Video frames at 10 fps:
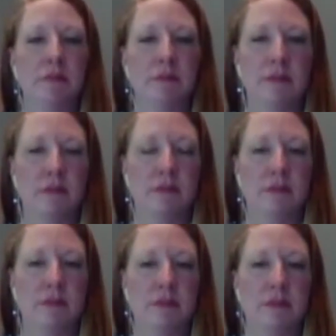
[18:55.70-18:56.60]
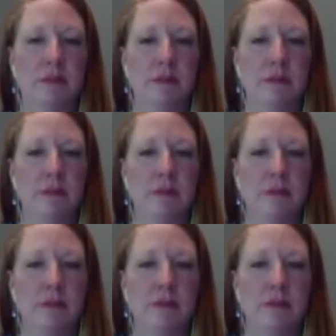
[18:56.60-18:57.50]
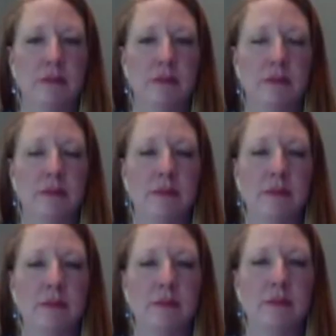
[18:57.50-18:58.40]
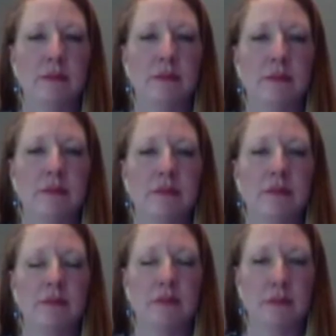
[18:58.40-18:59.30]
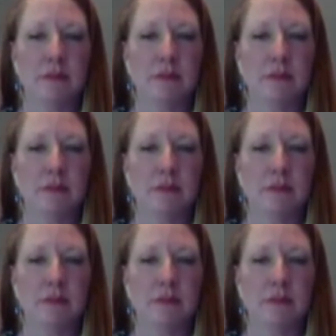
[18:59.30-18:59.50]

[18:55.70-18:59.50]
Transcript: [no speech]